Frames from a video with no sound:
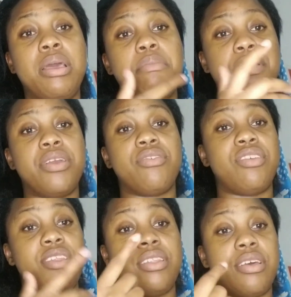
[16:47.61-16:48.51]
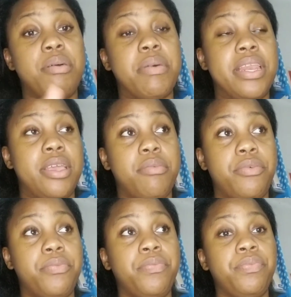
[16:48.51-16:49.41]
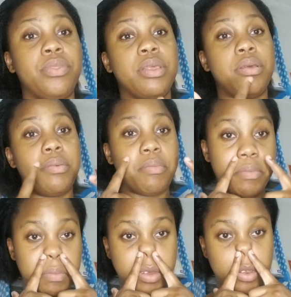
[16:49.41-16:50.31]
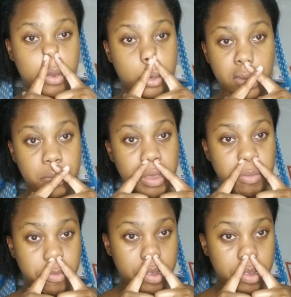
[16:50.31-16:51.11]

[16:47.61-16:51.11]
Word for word: piercing on my navel, but maybe my